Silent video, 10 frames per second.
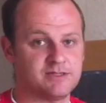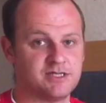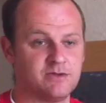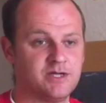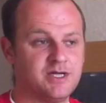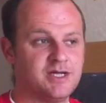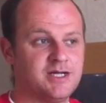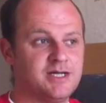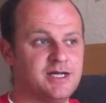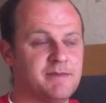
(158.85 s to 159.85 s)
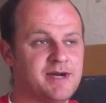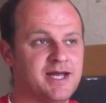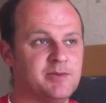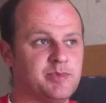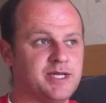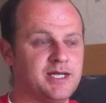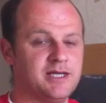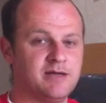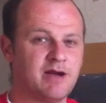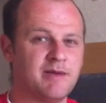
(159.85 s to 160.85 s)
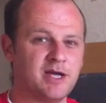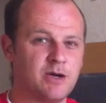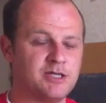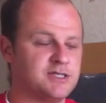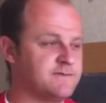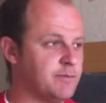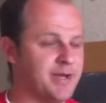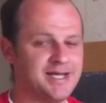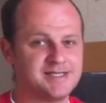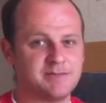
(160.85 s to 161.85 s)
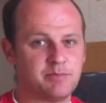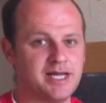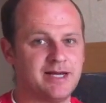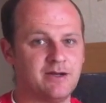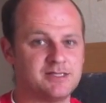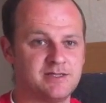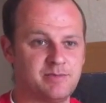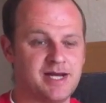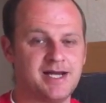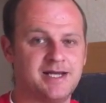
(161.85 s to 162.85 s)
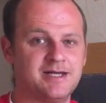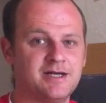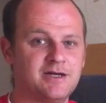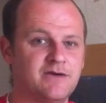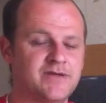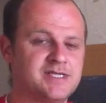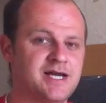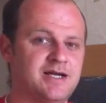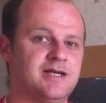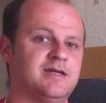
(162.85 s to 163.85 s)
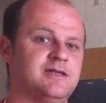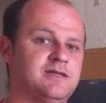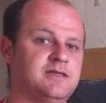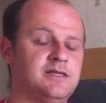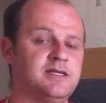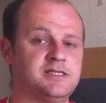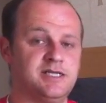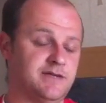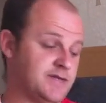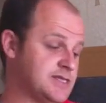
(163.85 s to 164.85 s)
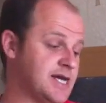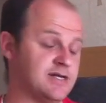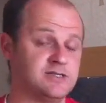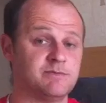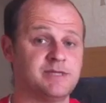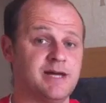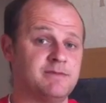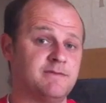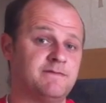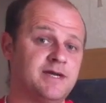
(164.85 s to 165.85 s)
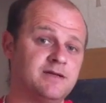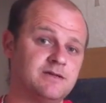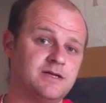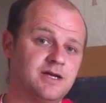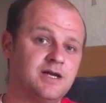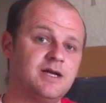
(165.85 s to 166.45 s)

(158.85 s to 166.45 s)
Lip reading: So it might be going just for painting black onto the back of the tank to give the tank some depth of field.